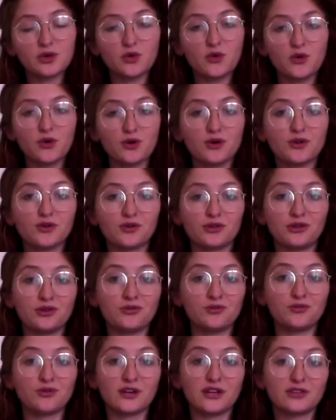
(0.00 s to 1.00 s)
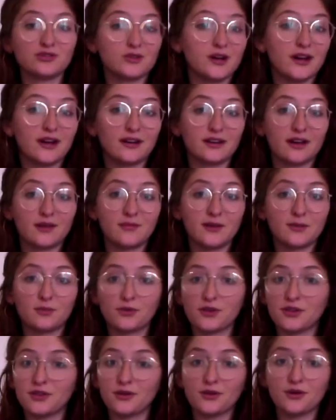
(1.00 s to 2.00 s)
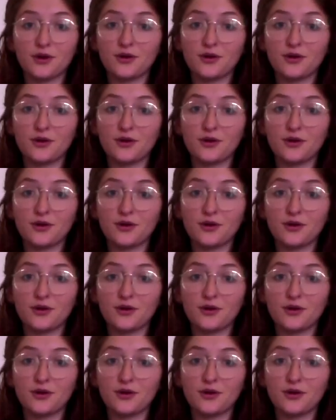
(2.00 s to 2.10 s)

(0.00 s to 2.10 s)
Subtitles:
or you can try and come up with your